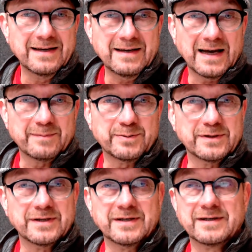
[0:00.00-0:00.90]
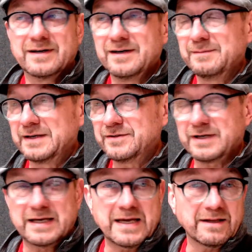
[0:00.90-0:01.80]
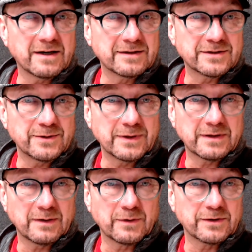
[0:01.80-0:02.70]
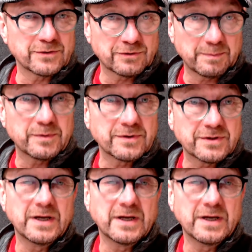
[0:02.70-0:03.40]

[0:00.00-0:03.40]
I took a heat gun to it, one of the strippers.